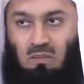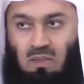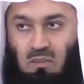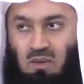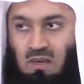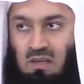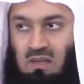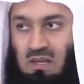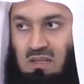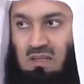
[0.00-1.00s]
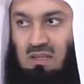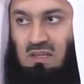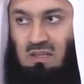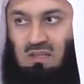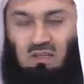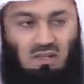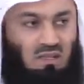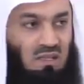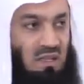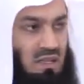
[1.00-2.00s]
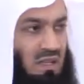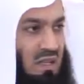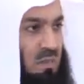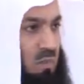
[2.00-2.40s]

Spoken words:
My brothers and sisters, it is indeed